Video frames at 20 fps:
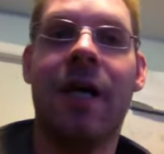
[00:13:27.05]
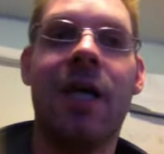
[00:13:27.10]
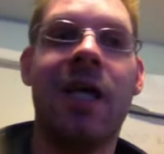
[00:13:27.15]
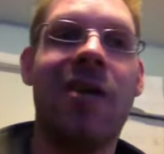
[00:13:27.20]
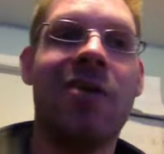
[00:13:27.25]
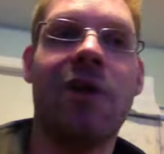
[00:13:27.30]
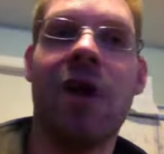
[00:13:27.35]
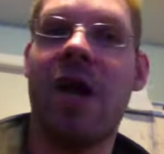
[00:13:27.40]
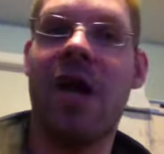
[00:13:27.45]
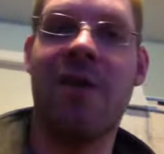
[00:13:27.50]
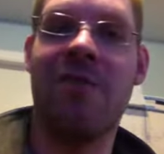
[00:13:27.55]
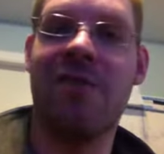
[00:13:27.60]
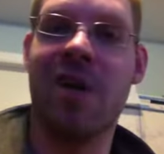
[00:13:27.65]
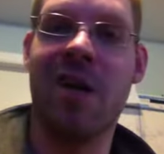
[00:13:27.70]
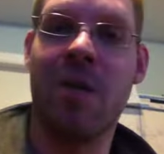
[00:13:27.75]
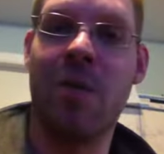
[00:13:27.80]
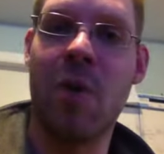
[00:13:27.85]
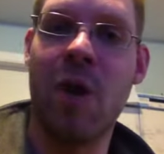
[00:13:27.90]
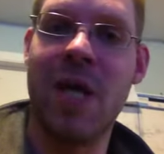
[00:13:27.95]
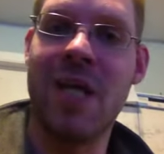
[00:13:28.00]
You're not ever
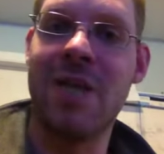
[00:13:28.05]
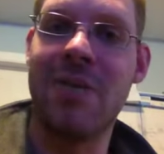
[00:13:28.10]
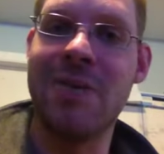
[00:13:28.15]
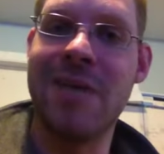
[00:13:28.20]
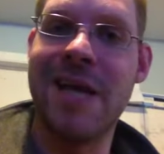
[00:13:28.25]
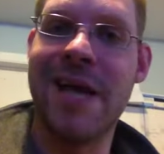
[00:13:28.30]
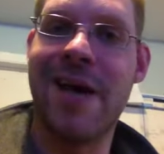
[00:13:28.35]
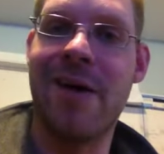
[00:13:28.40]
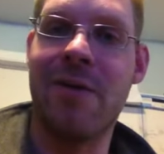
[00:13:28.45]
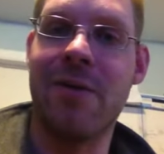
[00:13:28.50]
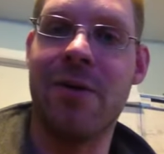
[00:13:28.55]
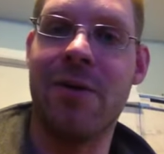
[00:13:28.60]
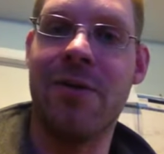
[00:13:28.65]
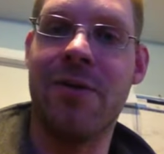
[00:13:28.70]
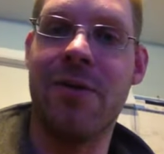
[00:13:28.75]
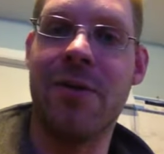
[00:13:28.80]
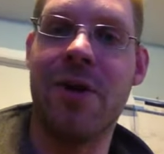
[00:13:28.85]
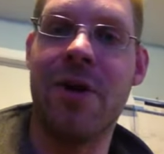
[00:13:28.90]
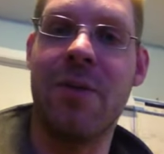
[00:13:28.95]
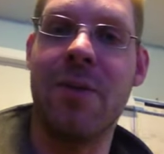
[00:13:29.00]
going to break them down.
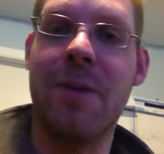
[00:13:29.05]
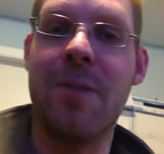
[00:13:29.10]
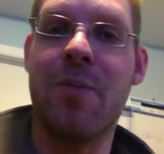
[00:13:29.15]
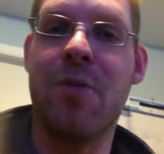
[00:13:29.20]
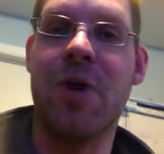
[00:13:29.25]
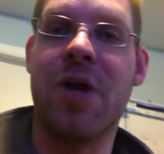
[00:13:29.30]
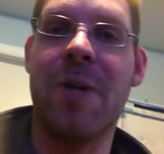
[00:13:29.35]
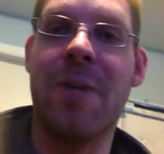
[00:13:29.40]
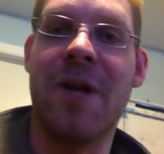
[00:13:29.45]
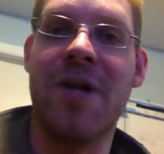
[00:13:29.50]
They're going to be pretty